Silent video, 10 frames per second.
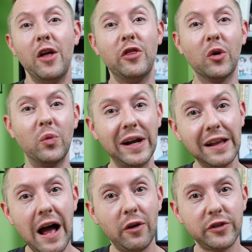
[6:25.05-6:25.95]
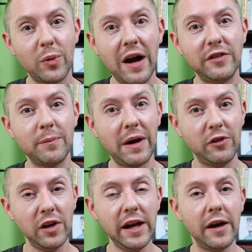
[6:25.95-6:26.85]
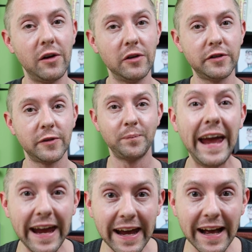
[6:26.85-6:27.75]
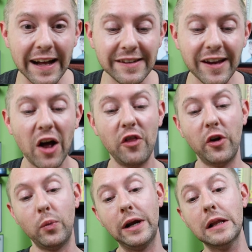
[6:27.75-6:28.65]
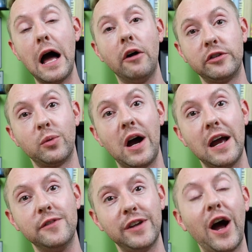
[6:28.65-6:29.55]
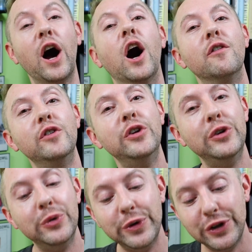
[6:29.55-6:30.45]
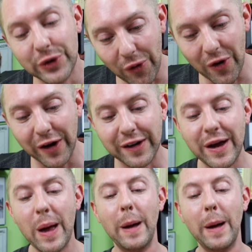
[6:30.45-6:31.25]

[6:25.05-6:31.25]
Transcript: The Real Housewives of Beverly Hills and The Real Housewives of New York